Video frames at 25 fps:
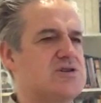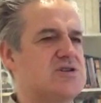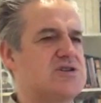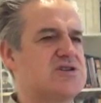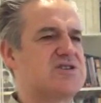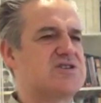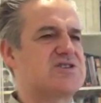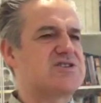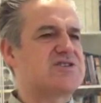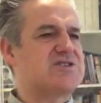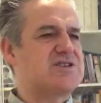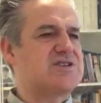
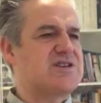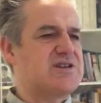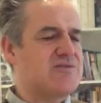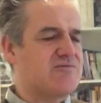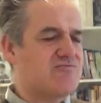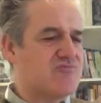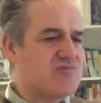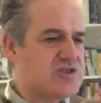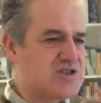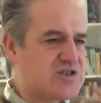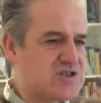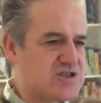Dece
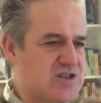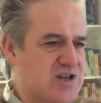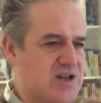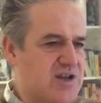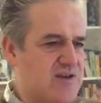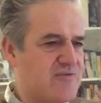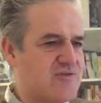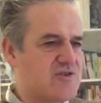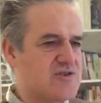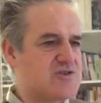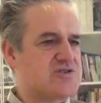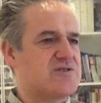
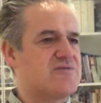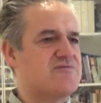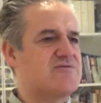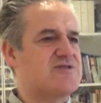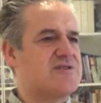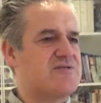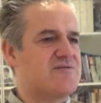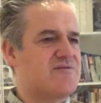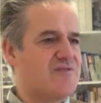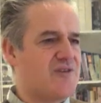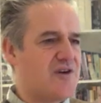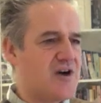receivers of
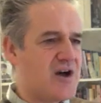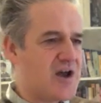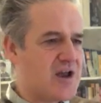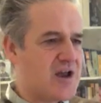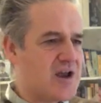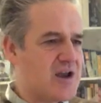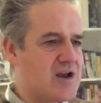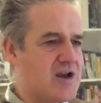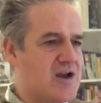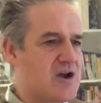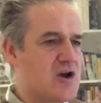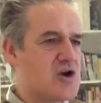
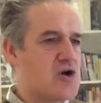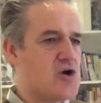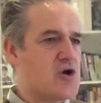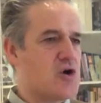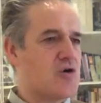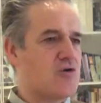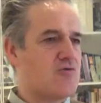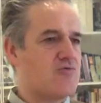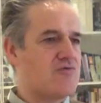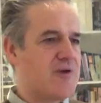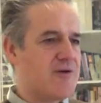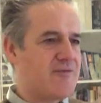divine
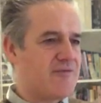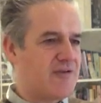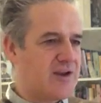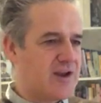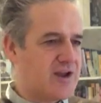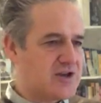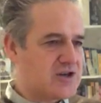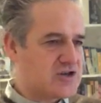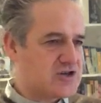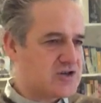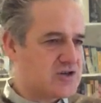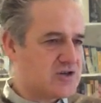
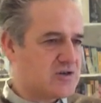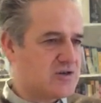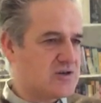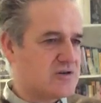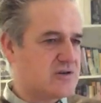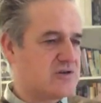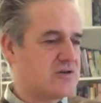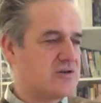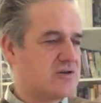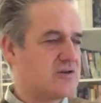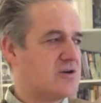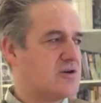revelation,
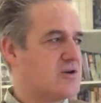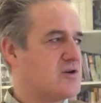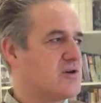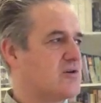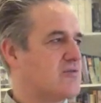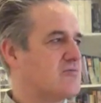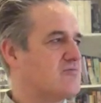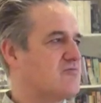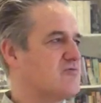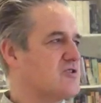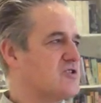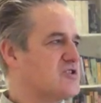
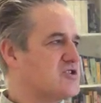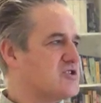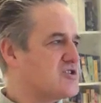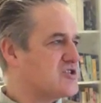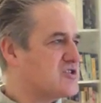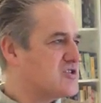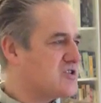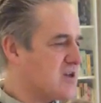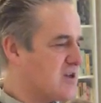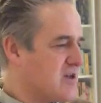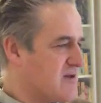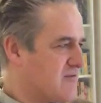
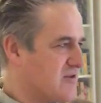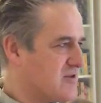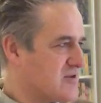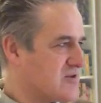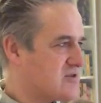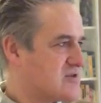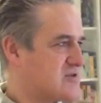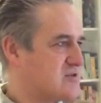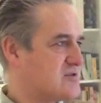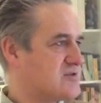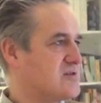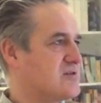
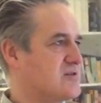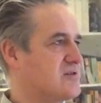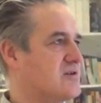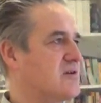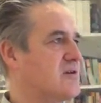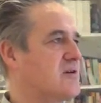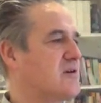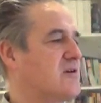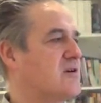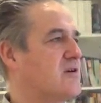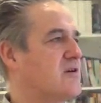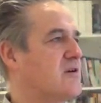receivers
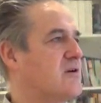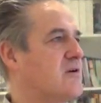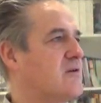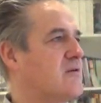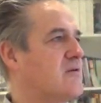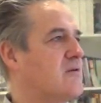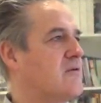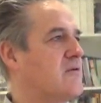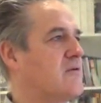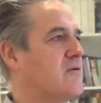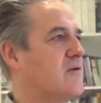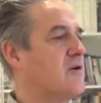
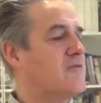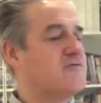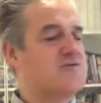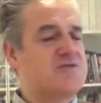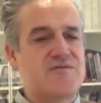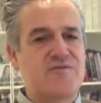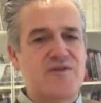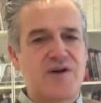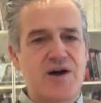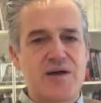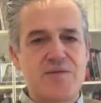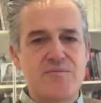of
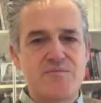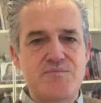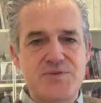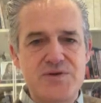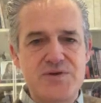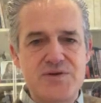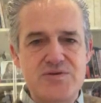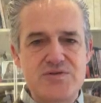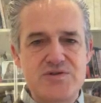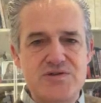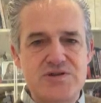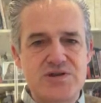divine
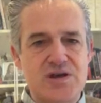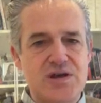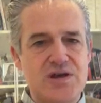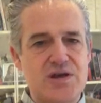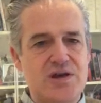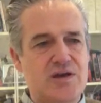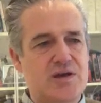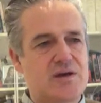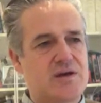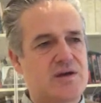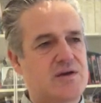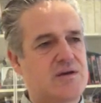beauty,
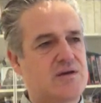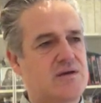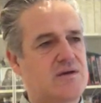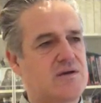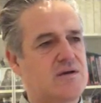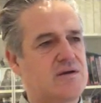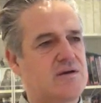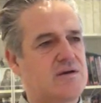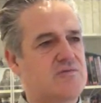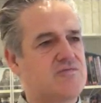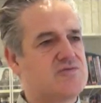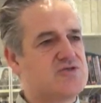
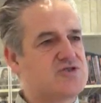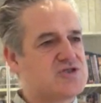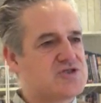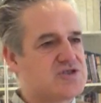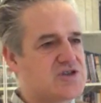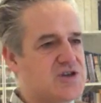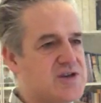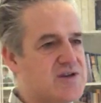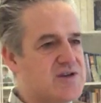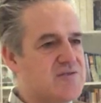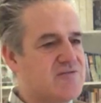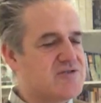
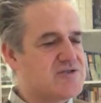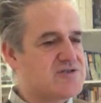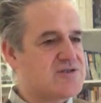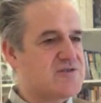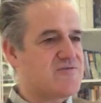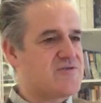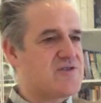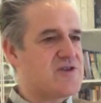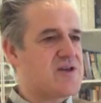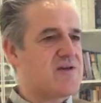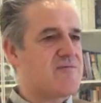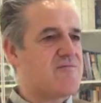receivers
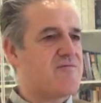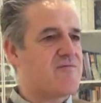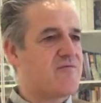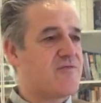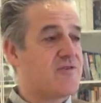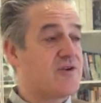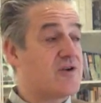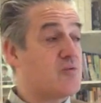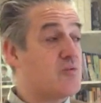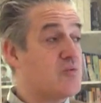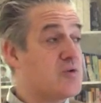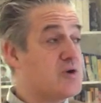of the
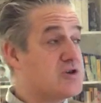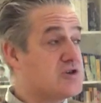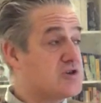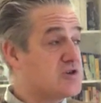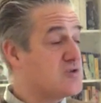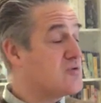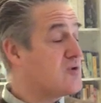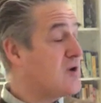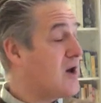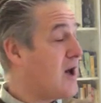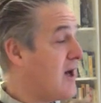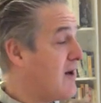infinite. We
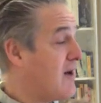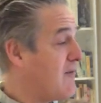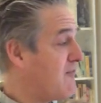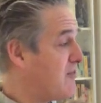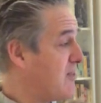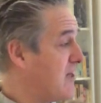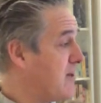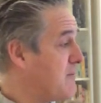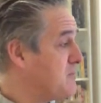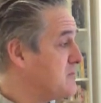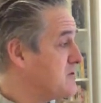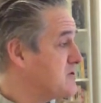do have
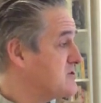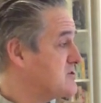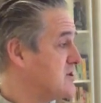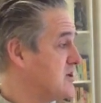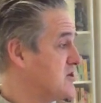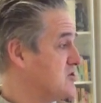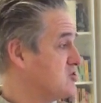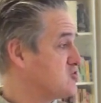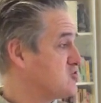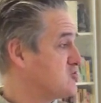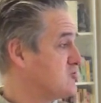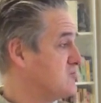that
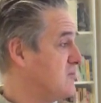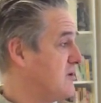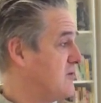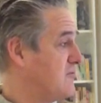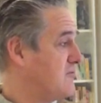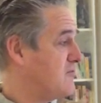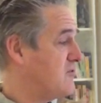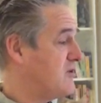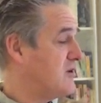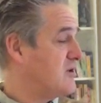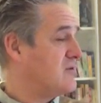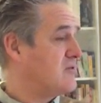potential, my
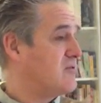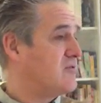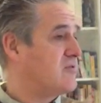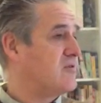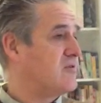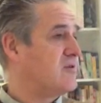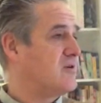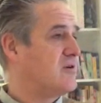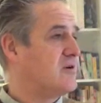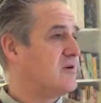friends.